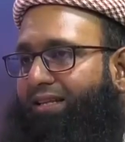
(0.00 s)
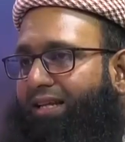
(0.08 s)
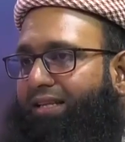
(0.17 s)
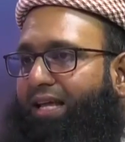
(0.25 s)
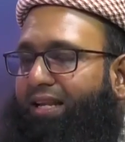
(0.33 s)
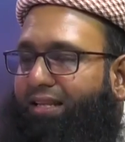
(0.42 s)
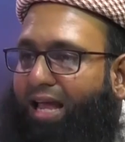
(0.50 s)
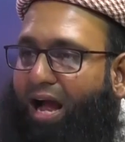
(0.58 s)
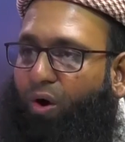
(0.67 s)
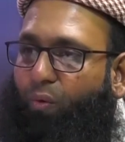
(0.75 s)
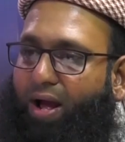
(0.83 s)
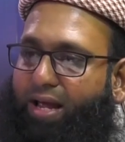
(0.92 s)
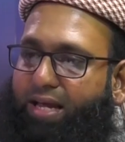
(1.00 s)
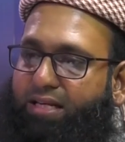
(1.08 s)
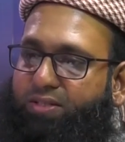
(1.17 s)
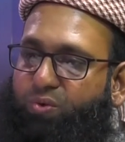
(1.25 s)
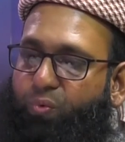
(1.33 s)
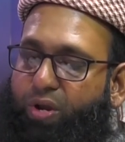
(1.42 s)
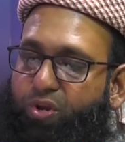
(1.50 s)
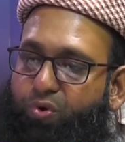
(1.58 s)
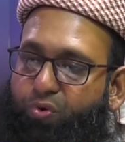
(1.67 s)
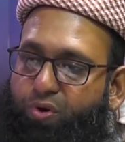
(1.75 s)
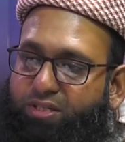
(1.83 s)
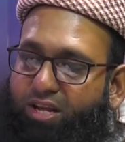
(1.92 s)
that that da'wah is when
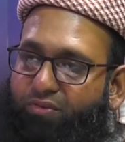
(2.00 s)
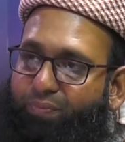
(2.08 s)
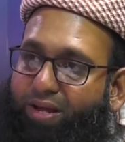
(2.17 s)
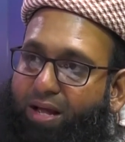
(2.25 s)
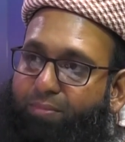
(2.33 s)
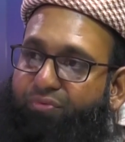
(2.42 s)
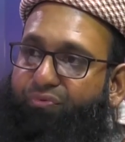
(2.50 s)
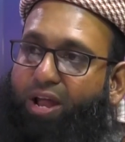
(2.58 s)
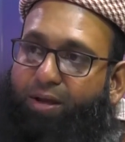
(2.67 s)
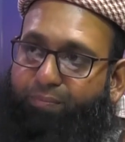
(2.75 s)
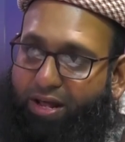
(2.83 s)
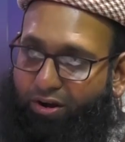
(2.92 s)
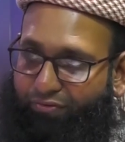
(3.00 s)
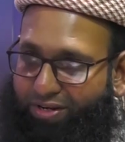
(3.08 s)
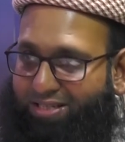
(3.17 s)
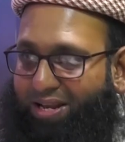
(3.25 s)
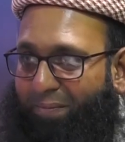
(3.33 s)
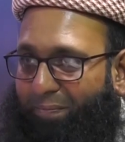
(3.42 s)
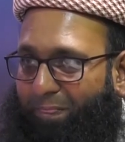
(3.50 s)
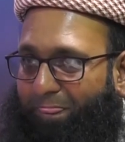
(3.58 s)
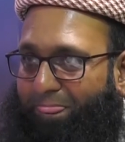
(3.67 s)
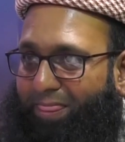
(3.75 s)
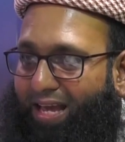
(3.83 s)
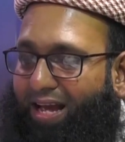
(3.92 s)
you yourself become a flag bearer of Islam.
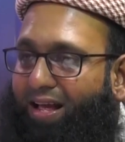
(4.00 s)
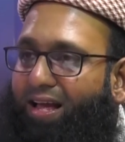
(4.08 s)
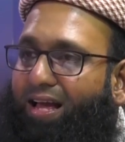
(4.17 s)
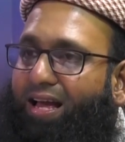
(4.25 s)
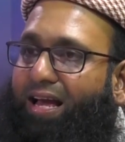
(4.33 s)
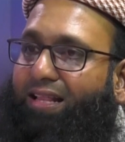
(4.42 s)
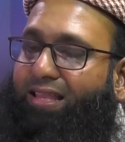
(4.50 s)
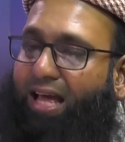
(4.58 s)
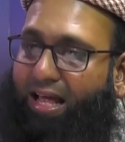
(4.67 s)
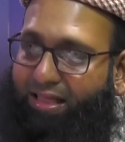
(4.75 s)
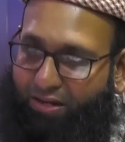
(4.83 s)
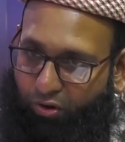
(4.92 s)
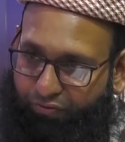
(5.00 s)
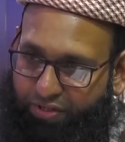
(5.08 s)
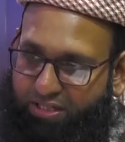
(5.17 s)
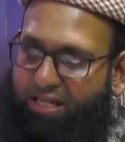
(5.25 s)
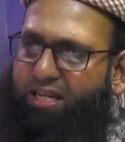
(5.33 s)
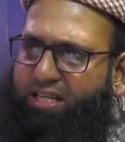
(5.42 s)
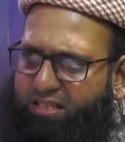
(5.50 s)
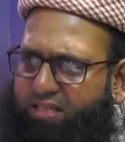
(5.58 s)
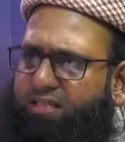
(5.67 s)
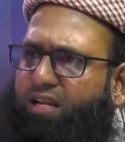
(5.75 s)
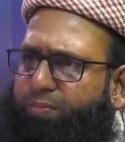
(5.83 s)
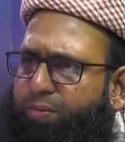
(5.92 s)
Yeah. And, the, and then obviously it's,
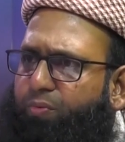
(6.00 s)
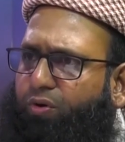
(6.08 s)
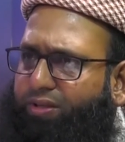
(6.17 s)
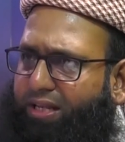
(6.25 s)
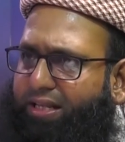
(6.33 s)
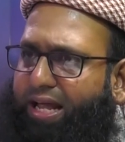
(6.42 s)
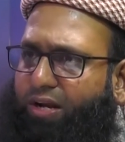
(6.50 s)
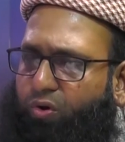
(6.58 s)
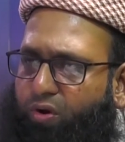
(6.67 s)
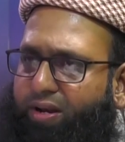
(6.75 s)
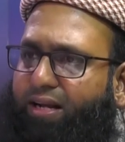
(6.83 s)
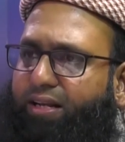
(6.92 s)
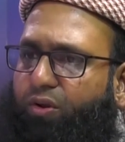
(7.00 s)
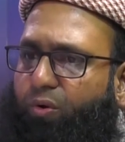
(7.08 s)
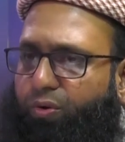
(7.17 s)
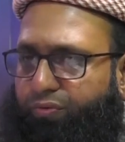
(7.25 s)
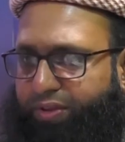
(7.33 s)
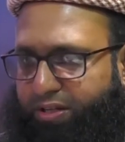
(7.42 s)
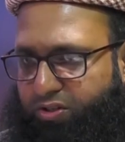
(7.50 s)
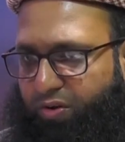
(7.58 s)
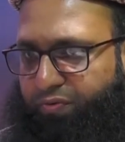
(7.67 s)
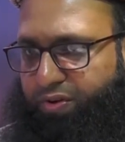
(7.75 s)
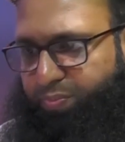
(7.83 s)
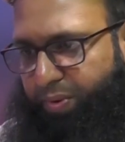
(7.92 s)
it's a little bit more than that. Conduct and all of that
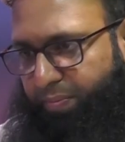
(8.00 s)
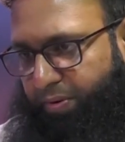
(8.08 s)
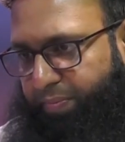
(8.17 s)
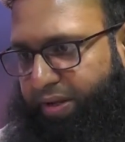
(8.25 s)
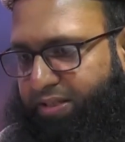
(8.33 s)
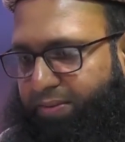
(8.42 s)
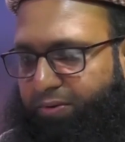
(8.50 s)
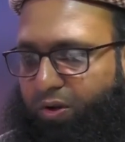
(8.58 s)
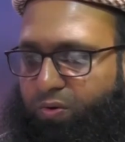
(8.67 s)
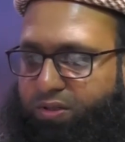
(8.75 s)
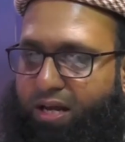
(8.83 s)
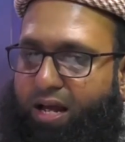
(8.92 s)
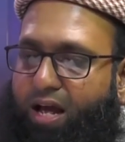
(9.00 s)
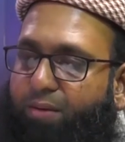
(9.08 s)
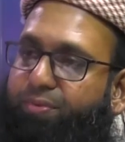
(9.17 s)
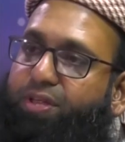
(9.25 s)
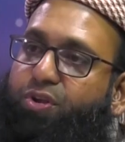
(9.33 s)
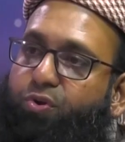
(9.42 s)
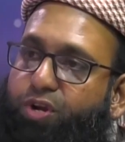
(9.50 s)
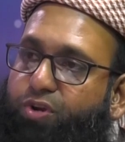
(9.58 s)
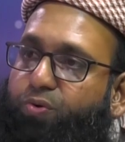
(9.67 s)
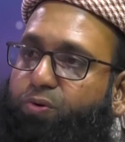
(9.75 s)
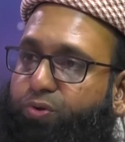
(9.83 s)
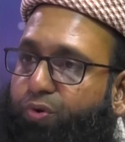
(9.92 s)
softens people, brings them closer. But then you need
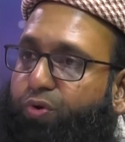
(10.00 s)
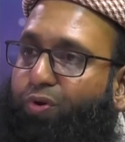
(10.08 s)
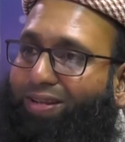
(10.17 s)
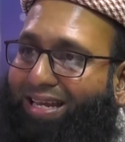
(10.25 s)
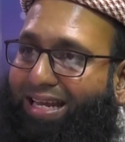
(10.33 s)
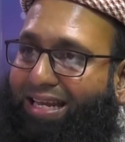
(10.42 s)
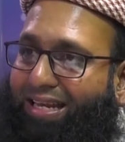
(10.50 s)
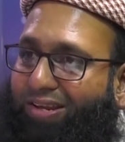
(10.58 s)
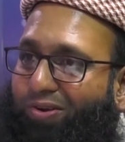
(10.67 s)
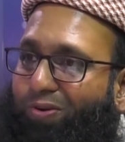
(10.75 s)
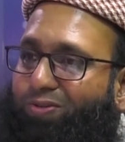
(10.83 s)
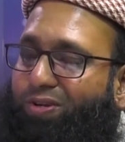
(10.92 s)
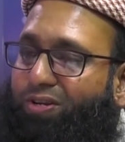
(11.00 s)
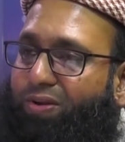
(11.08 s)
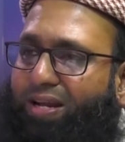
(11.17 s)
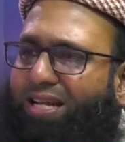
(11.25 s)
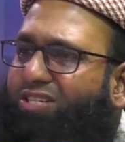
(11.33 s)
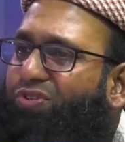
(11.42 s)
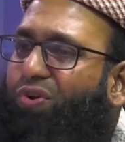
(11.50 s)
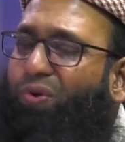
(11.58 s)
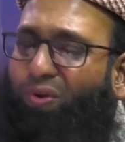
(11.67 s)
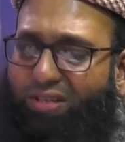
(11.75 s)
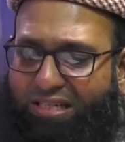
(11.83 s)
to also know your deen. You also need to, and it's not all that